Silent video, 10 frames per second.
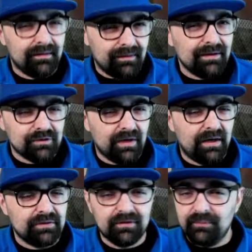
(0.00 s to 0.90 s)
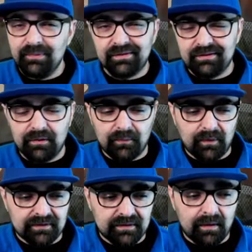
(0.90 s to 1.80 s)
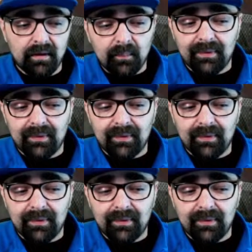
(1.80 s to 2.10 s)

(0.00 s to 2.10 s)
Things change a little bit, still works though.